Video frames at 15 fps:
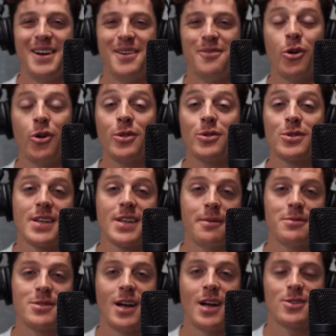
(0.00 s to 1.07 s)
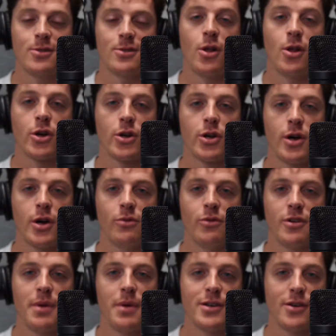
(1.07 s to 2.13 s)
One of those times not so long ago
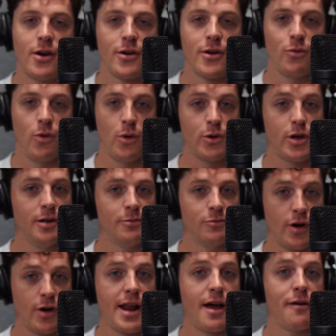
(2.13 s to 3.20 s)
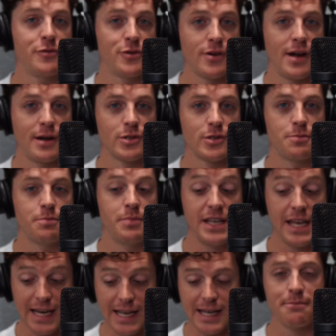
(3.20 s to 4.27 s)
when my daughter woke up right after I was
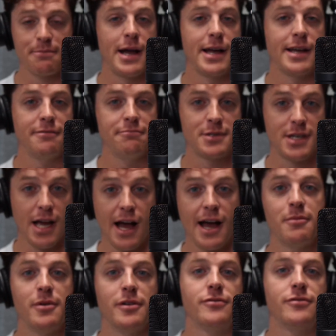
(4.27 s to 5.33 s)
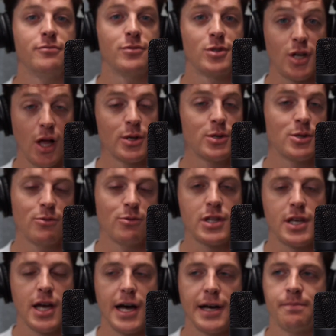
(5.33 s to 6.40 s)
beginning my time of solitude with
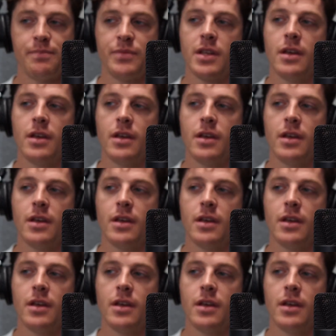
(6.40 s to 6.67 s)
God,